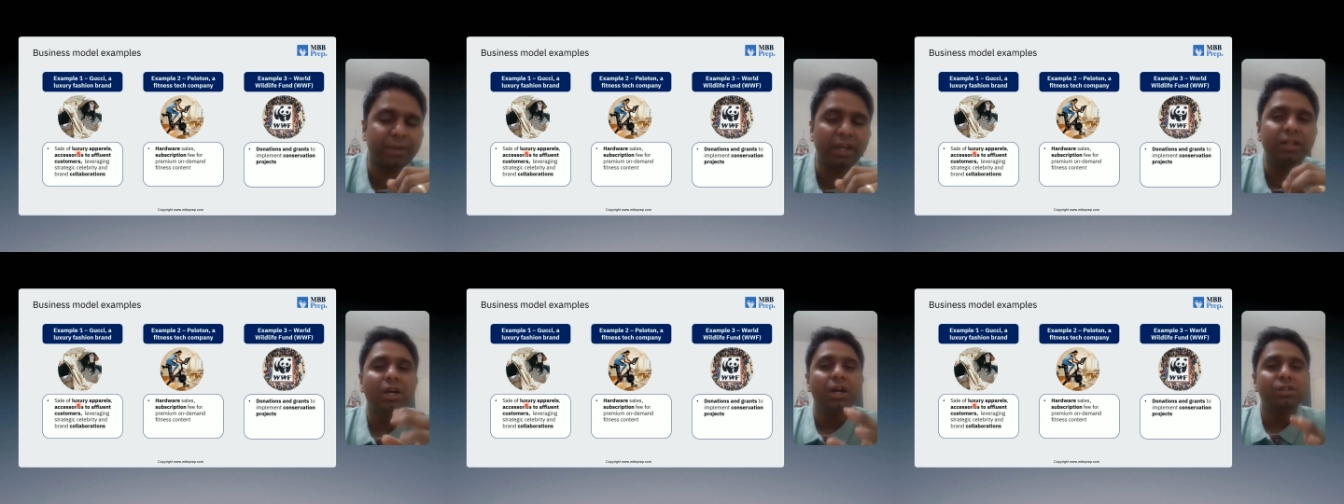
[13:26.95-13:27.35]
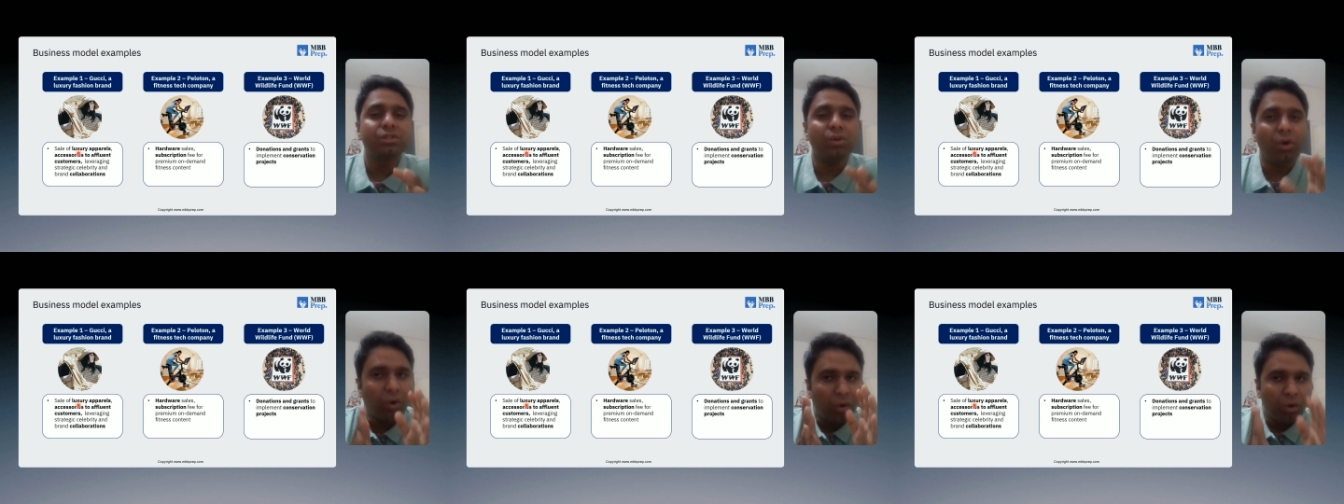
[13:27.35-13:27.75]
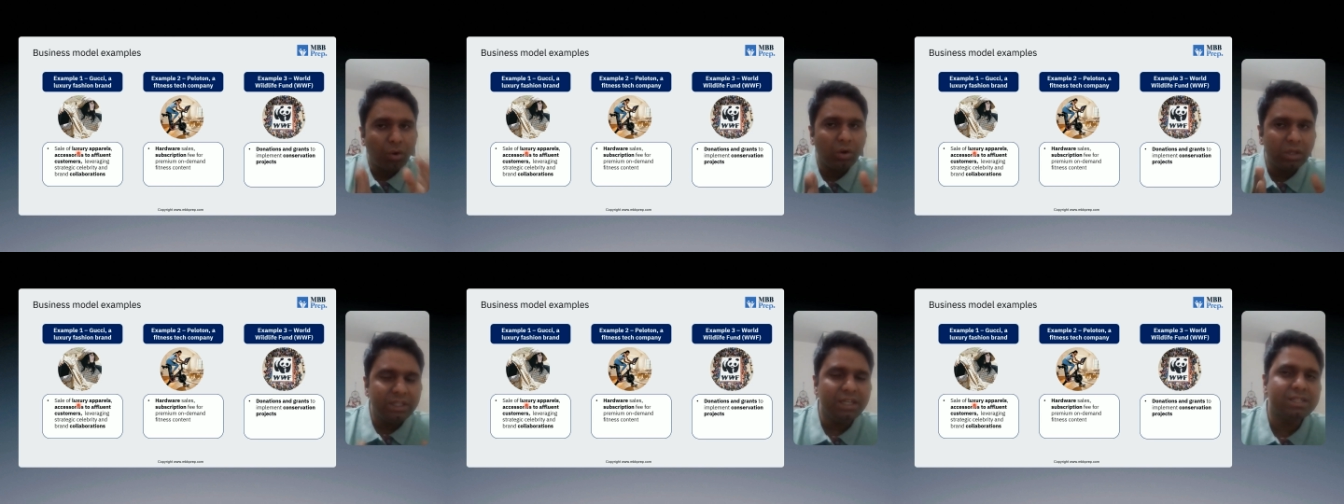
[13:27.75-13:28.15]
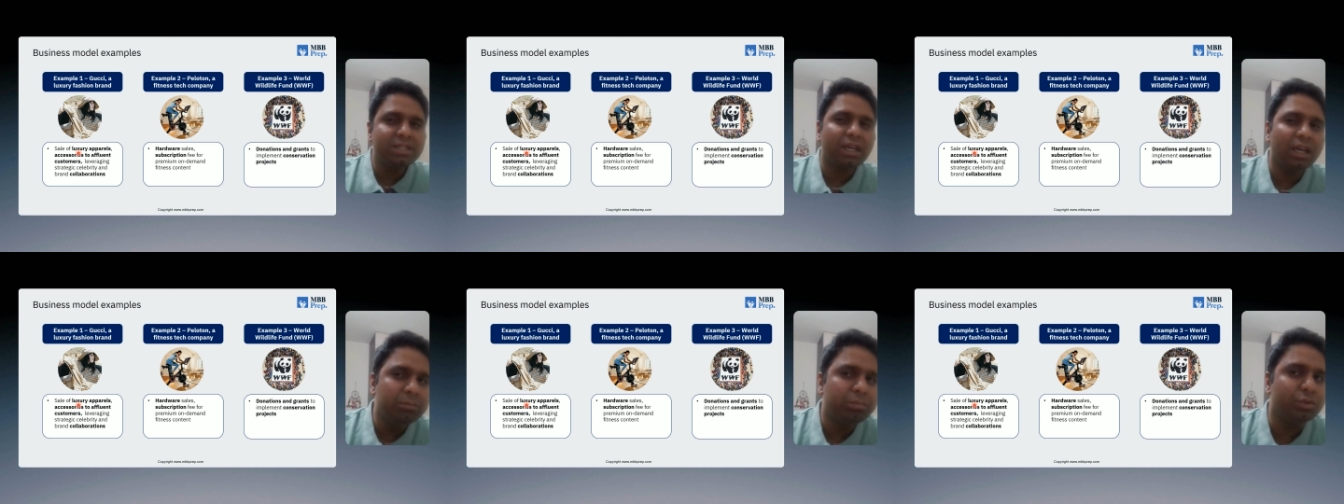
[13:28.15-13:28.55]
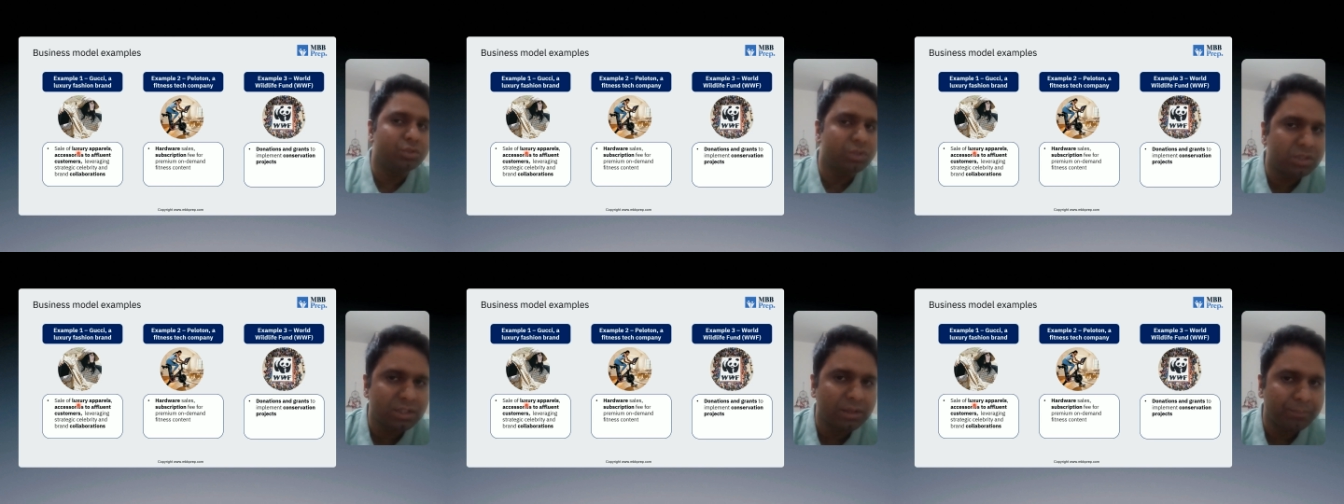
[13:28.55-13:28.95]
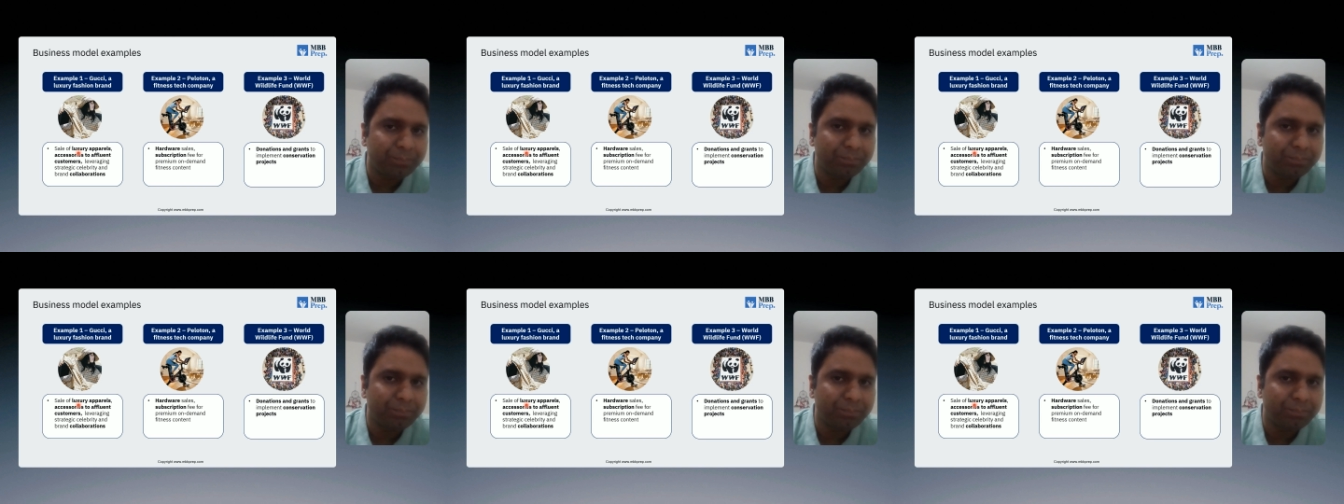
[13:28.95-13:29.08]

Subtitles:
Right. So all these inputs,